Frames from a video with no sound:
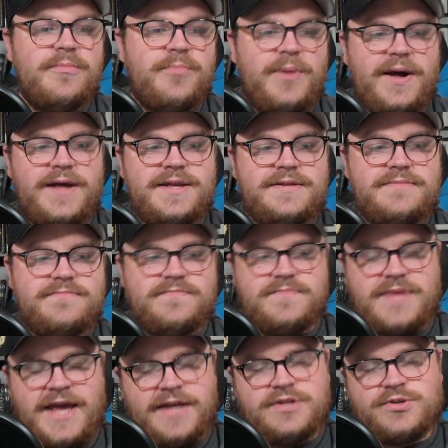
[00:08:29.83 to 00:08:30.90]
But
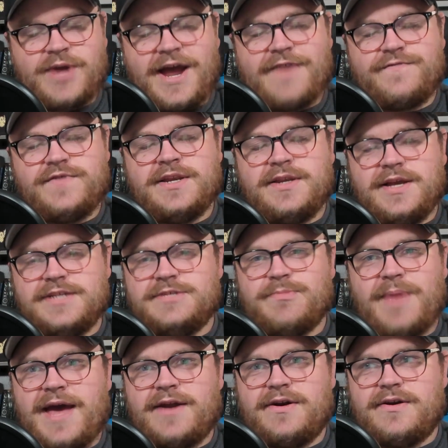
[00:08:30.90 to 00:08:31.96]
hate drafting does
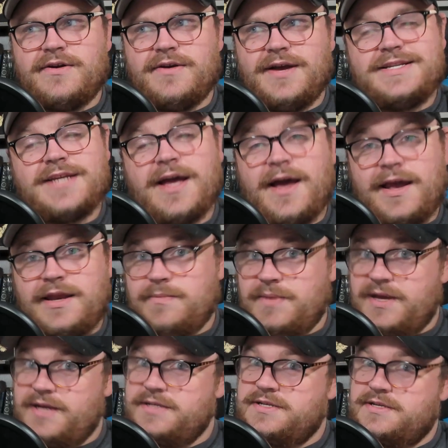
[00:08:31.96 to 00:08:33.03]
matter a tiny
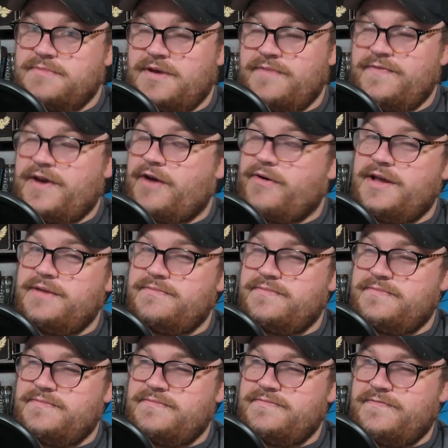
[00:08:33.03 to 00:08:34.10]
bit, a very,
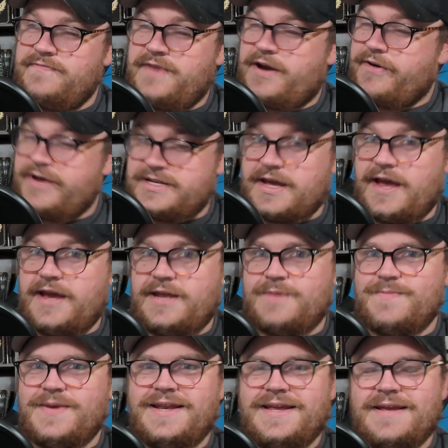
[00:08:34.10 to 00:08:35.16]
very tiny
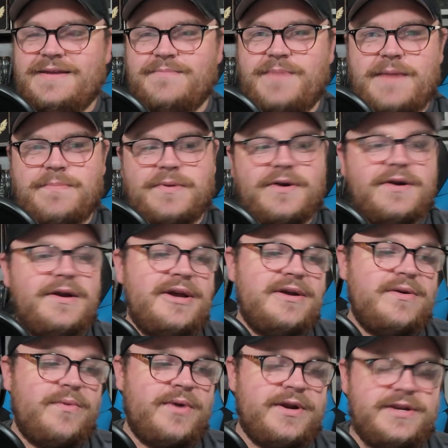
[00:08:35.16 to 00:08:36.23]
bit in paper
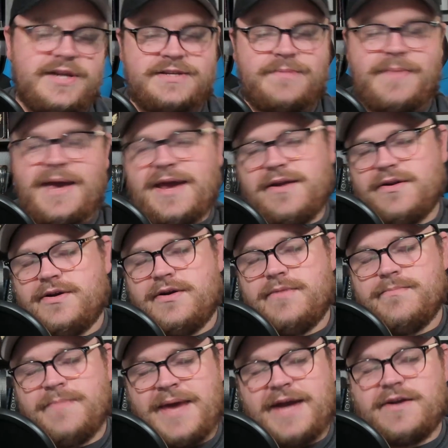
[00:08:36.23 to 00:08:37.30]
where it doesn't matter
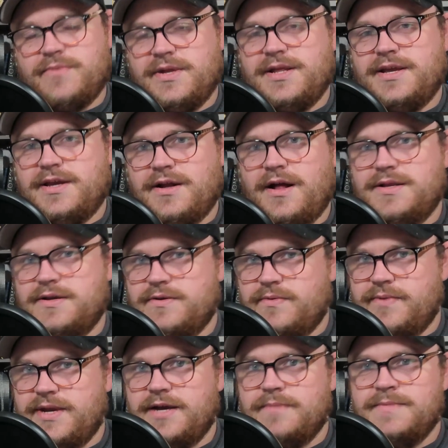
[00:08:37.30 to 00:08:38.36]
matter really at all in
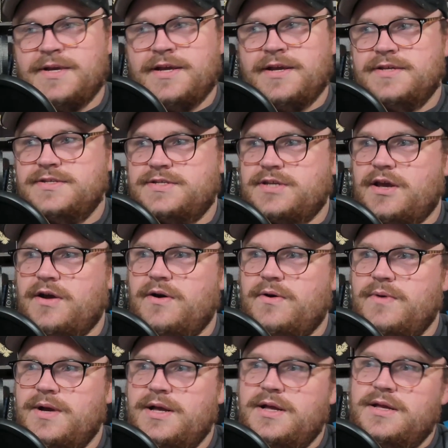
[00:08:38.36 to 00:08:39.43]
arena.
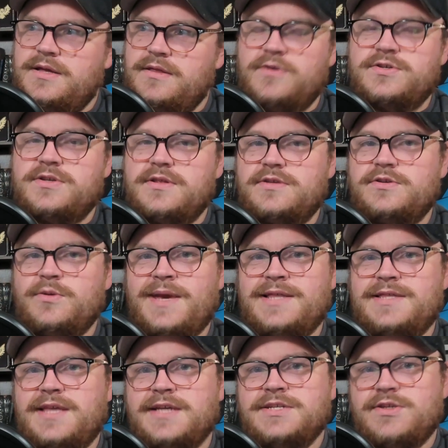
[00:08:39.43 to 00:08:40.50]
So those are the two
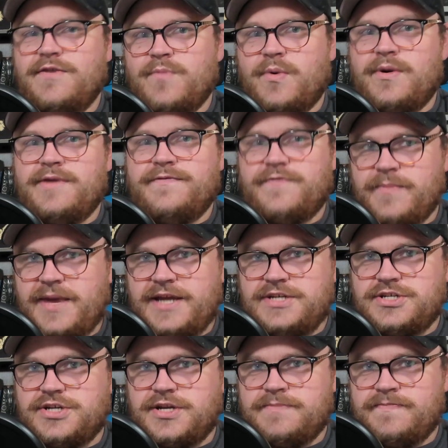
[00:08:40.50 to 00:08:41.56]
main things. You have more
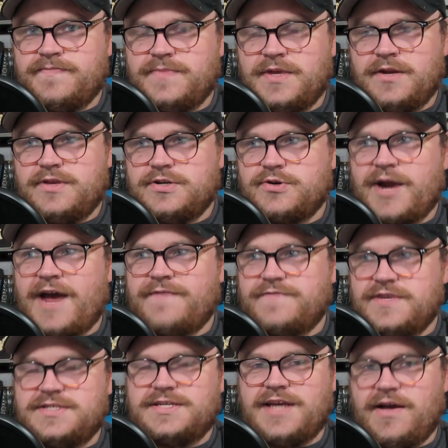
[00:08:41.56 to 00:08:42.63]
information. You know, the draft
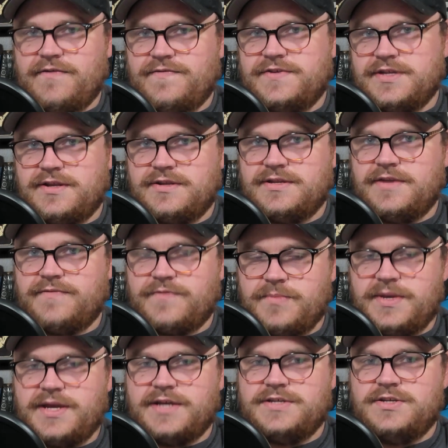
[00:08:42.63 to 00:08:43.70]
itself is a little different
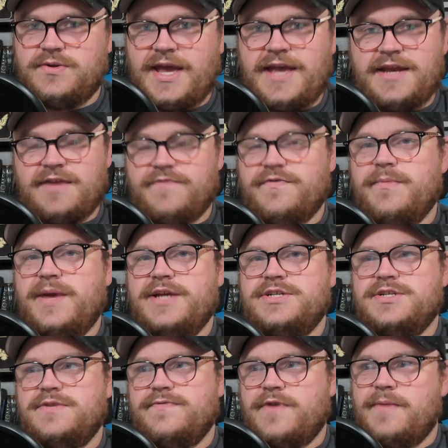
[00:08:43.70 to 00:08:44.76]
because you gain
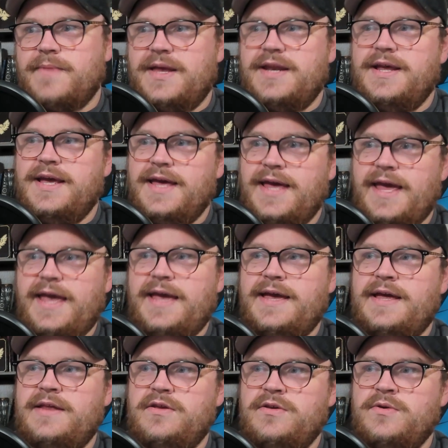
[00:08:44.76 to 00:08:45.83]
information from it
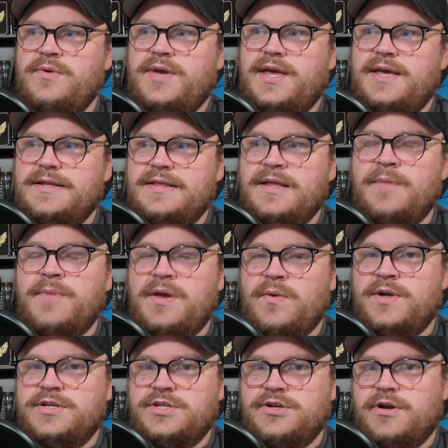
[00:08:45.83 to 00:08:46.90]
and you can limit
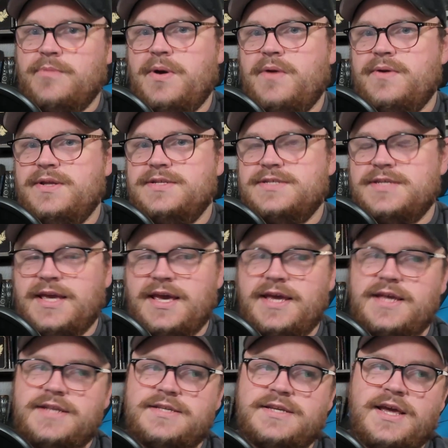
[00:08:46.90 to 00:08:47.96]
what your opponents
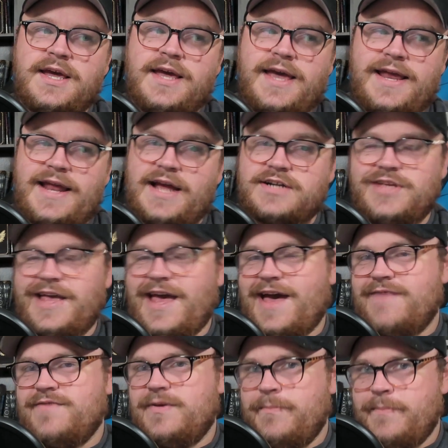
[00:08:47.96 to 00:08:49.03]
get and actually
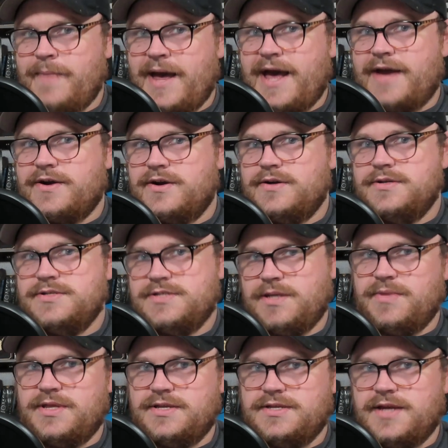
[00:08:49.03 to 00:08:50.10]
have it matter
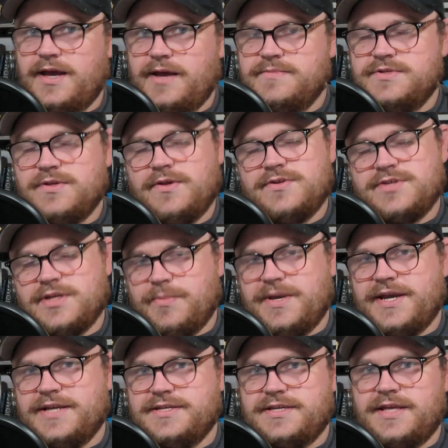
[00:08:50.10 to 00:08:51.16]
some of the time. So those are the
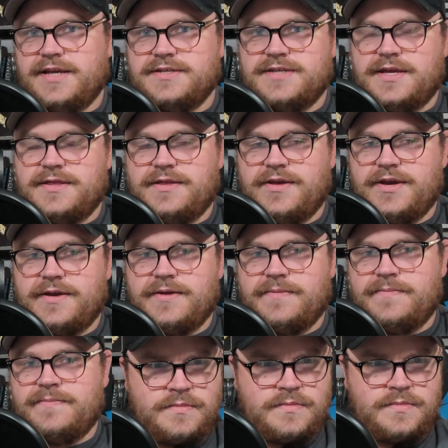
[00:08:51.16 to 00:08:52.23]
biggest things I think.
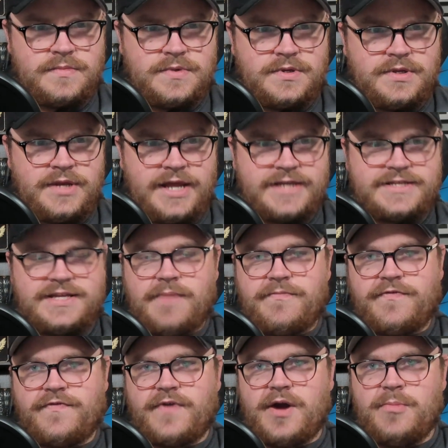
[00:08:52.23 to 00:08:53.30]
Next
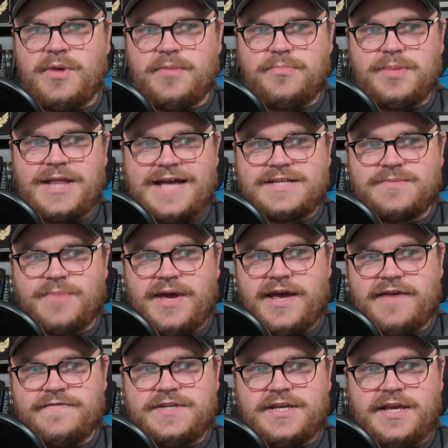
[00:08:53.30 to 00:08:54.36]
up from Plasma
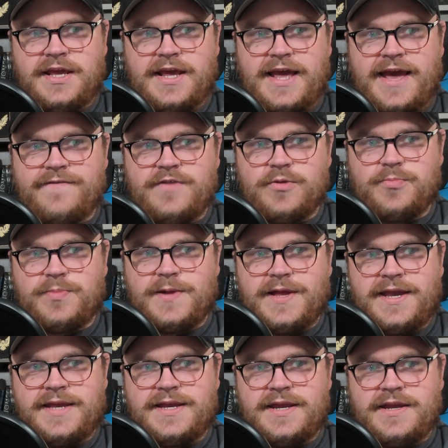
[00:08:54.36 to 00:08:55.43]
FT, have you
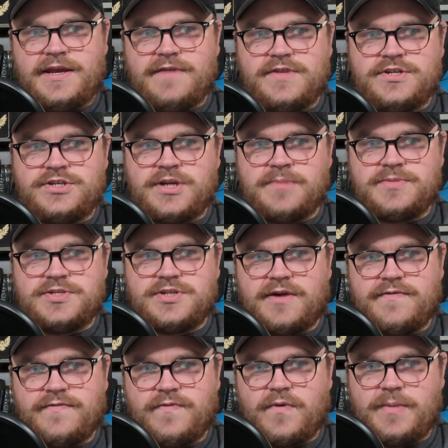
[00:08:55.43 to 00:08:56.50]
played any of the
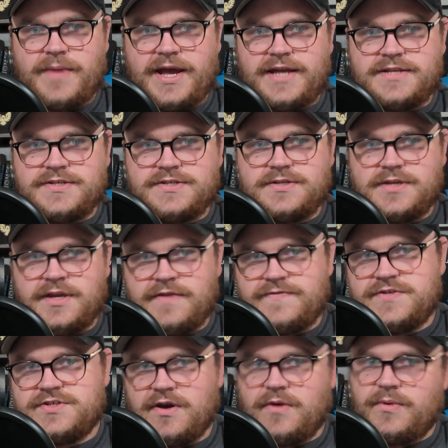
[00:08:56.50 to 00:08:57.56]
jumpstart formats? If
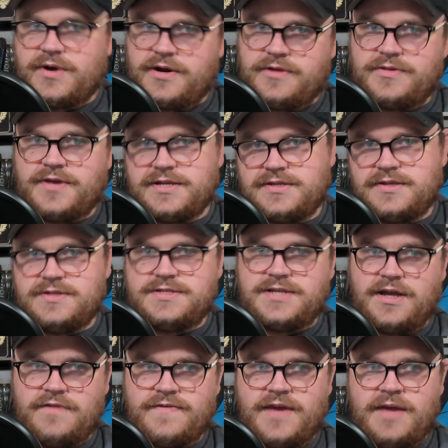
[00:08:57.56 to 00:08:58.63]
so, what are your thoughts on the
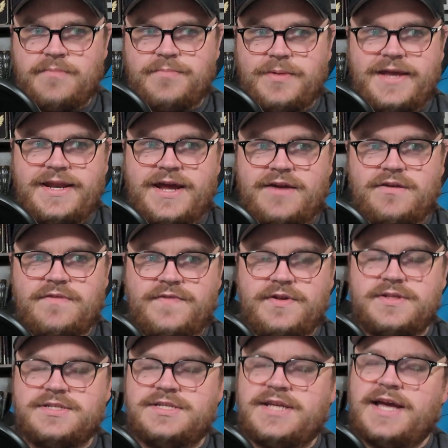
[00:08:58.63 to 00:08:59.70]
style of gameplay and how do you
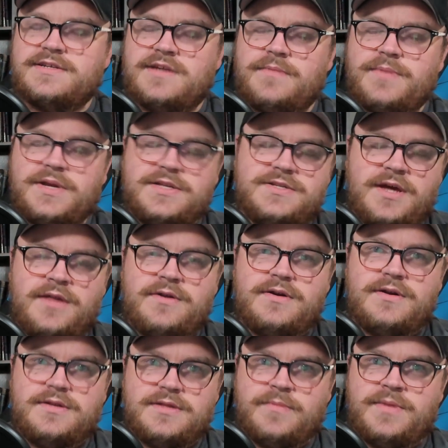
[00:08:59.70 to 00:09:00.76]
feel it stacks up against
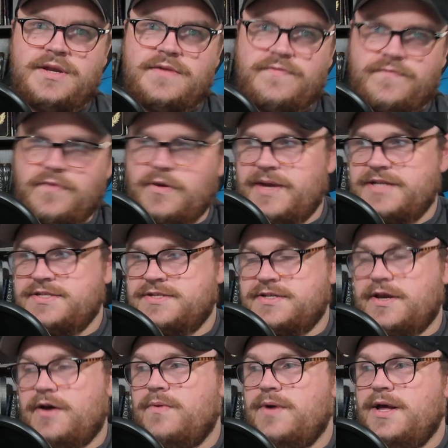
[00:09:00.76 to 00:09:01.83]
other limited formats?
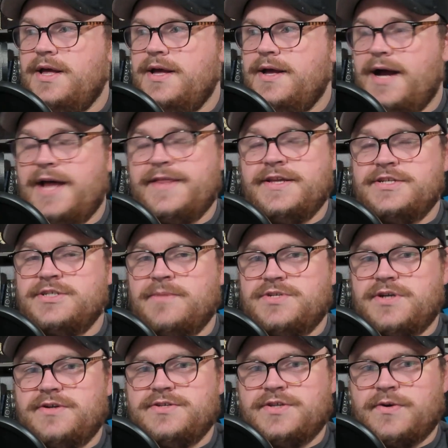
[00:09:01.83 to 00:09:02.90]
So, I think
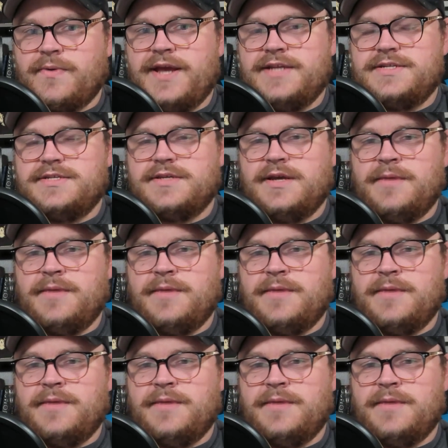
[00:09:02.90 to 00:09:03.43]
jumpstart's great.